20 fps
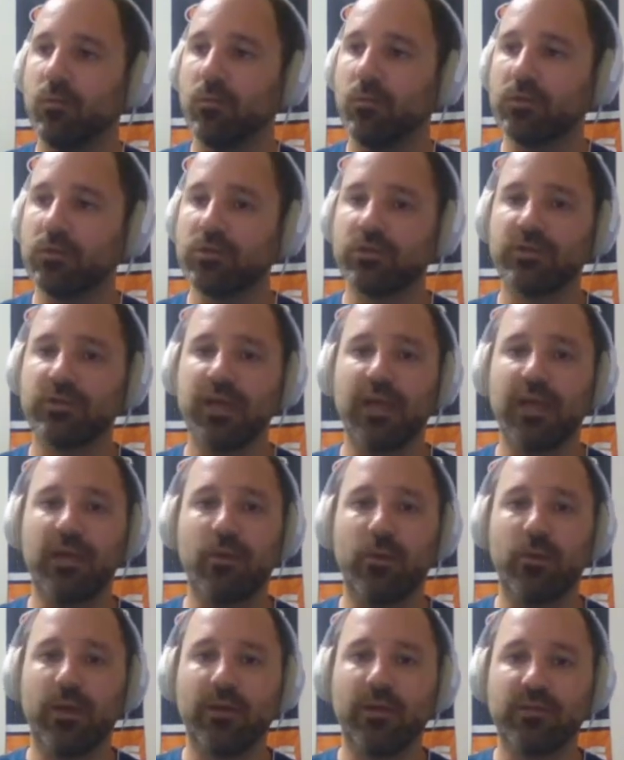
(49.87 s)
what's your
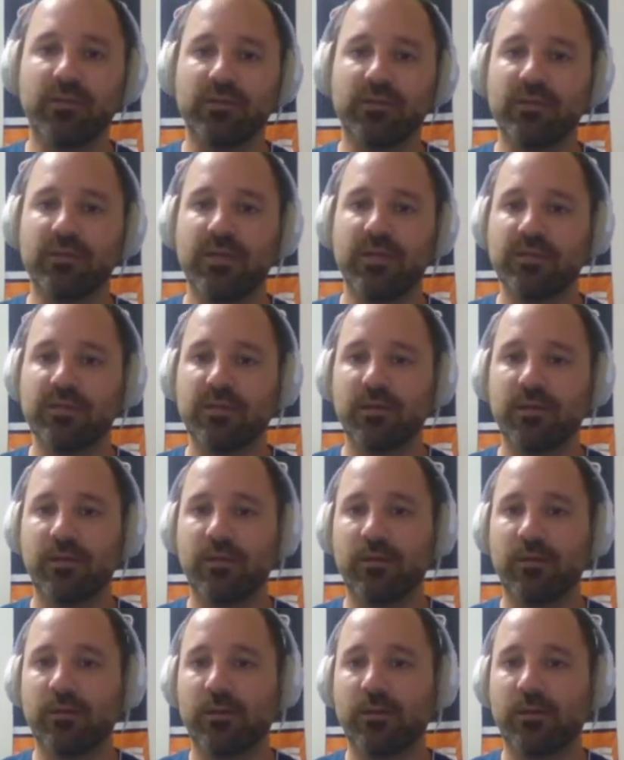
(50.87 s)
takeaway this season?